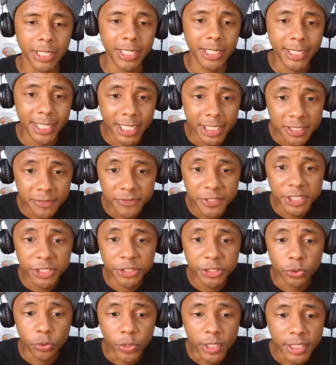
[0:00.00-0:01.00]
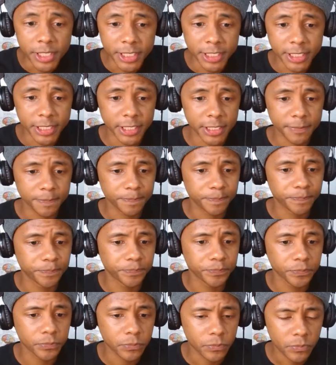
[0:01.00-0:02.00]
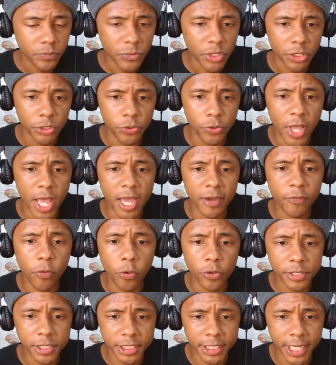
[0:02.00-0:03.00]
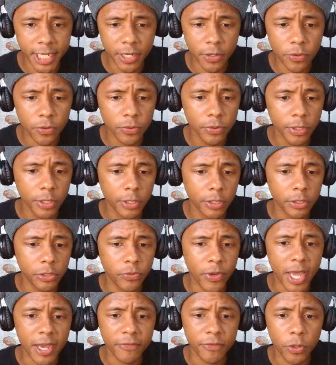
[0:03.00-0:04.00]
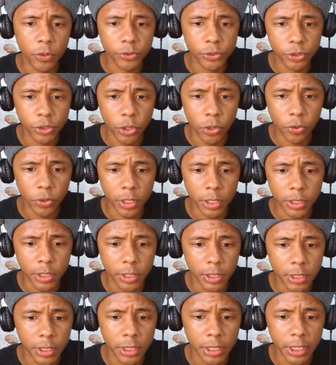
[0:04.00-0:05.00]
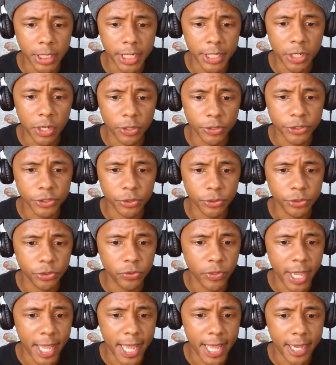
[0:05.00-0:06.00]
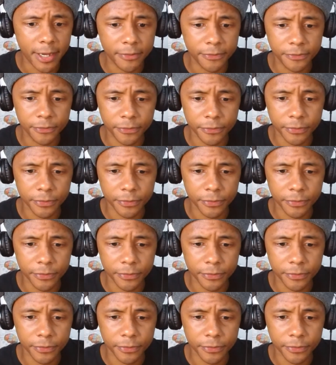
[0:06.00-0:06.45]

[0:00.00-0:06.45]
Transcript: connective tissue weaknesses. You have horsetail, you have gotu, and also you have